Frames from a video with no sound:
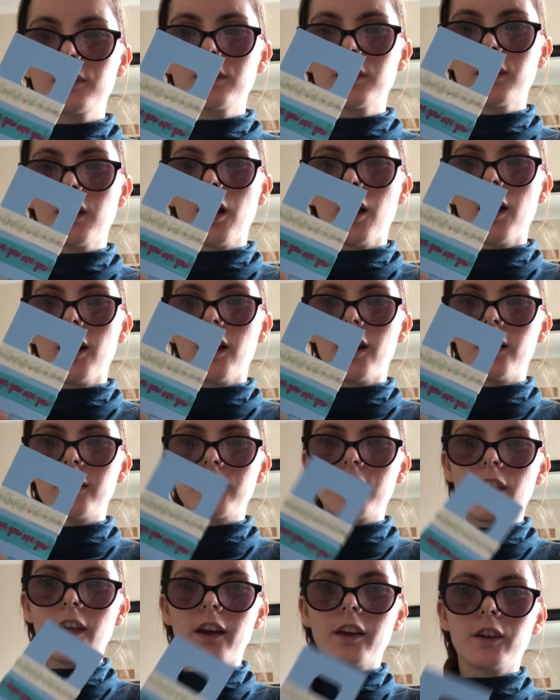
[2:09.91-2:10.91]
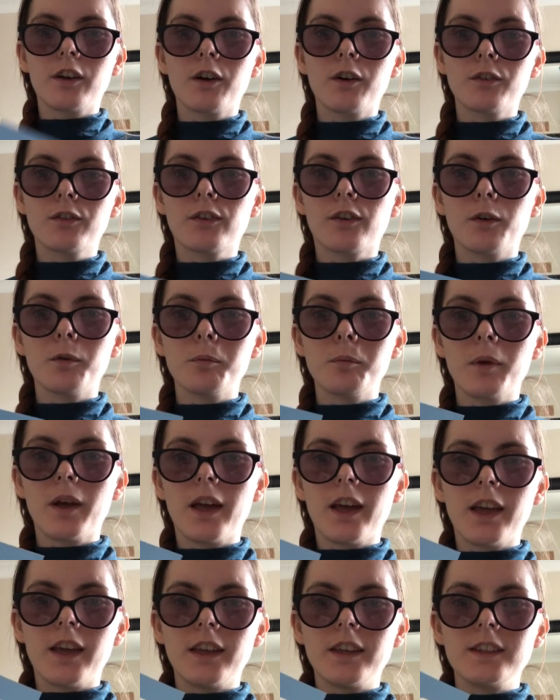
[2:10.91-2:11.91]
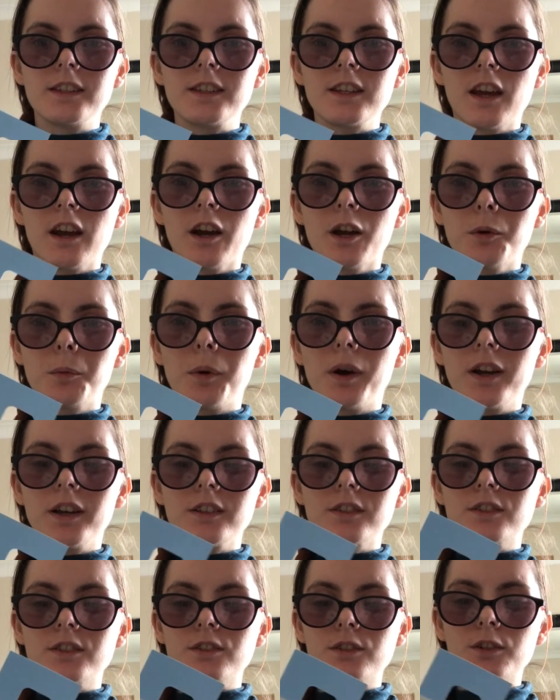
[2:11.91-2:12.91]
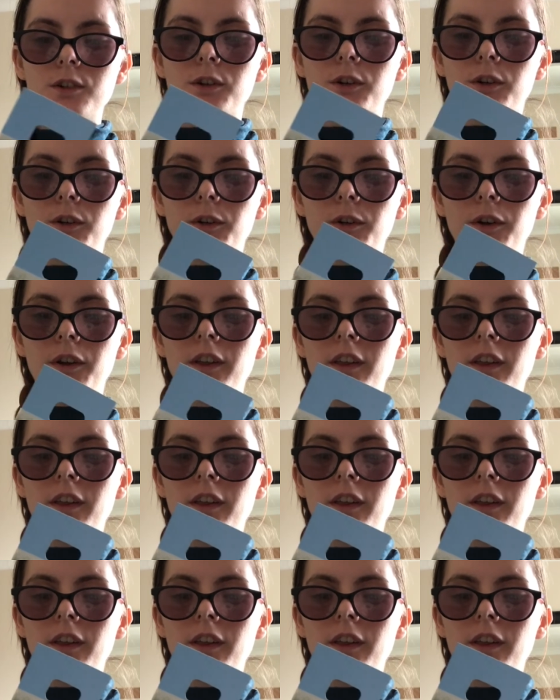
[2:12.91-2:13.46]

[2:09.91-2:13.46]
card that I got from a DIY store,